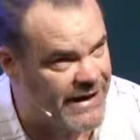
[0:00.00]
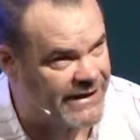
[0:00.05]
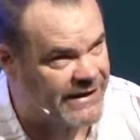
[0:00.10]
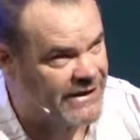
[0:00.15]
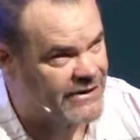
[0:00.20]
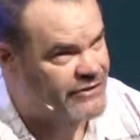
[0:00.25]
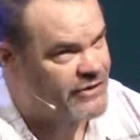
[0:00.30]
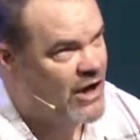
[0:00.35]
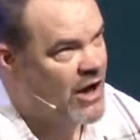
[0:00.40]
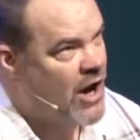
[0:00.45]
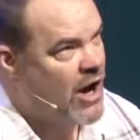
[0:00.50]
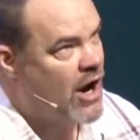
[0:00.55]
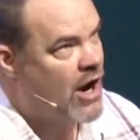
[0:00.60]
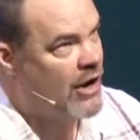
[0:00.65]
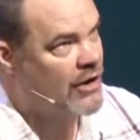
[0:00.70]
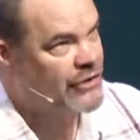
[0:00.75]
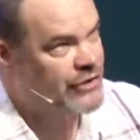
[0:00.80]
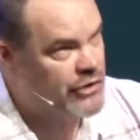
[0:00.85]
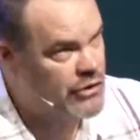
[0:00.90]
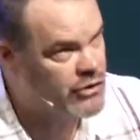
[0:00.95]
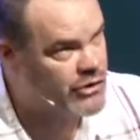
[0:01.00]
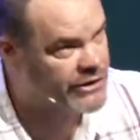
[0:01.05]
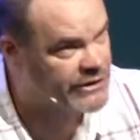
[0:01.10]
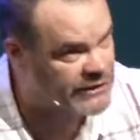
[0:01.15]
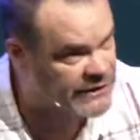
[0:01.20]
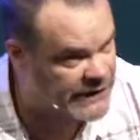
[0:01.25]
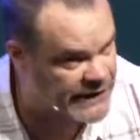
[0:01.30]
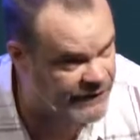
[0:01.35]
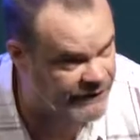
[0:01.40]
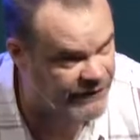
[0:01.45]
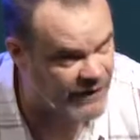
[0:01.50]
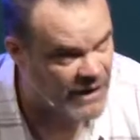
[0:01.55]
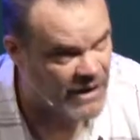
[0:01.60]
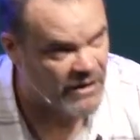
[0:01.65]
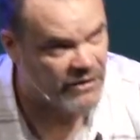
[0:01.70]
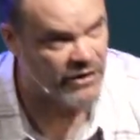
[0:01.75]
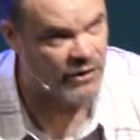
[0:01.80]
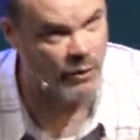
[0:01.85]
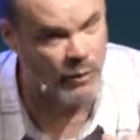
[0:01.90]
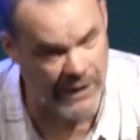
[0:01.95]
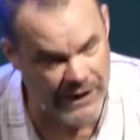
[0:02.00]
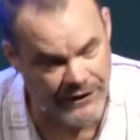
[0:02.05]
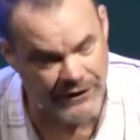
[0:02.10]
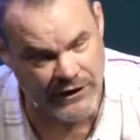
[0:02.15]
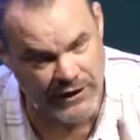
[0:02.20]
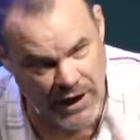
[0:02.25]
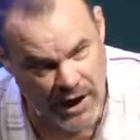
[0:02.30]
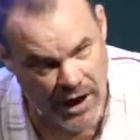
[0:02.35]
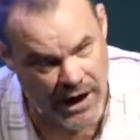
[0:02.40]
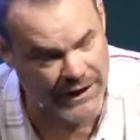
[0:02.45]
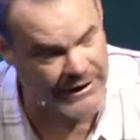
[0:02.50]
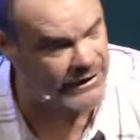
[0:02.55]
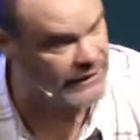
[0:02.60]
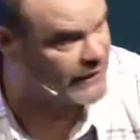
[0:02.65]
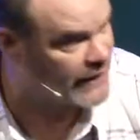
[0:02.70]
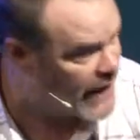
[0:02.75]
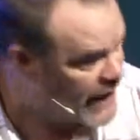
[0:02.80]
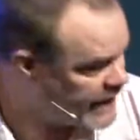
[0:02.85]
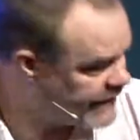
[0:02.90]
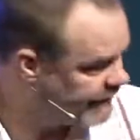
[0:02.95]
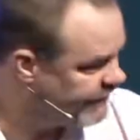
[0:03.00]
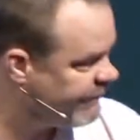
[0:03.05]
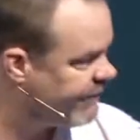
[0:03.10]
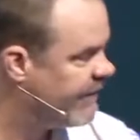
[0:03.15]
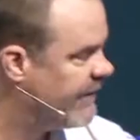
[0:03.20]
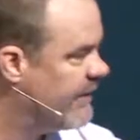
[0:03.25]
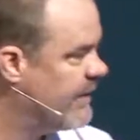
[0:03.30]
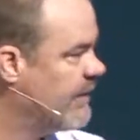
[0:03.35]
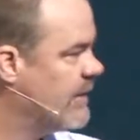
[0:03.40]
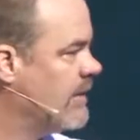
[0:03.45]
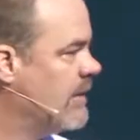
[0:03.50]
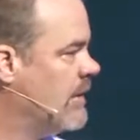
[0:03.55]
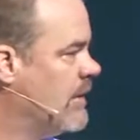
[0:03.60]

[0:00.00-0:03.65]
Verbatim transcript: make is are you going to live the with God life?